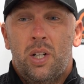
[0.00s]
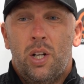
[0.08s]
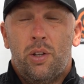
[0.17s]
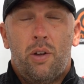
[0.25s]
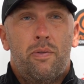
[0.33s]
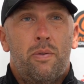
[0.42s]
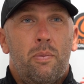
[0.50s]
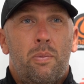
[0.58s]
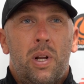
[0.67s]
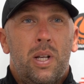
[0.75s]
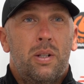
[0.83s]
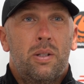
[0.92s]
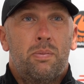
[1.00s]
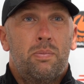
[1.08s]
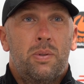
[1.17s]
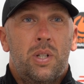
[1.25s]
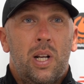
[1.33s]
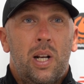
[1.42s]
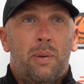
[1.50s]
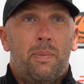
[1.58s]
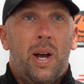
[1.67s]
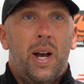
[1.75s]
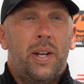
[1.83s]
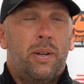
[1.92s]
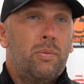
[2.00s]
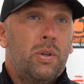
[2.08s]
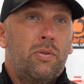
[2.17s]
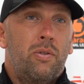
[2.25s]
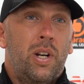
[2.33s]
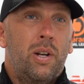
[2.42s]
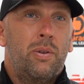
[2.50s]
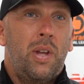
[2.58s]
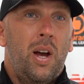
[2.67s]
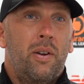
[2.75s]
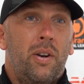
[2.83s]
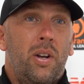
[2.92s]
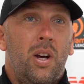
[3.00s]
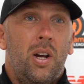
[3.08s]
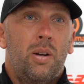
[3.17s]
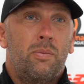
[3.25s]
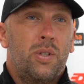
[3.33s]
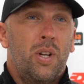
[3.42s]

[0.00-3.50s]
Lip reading: I don't think we played particularly bad and we was 3-0 down.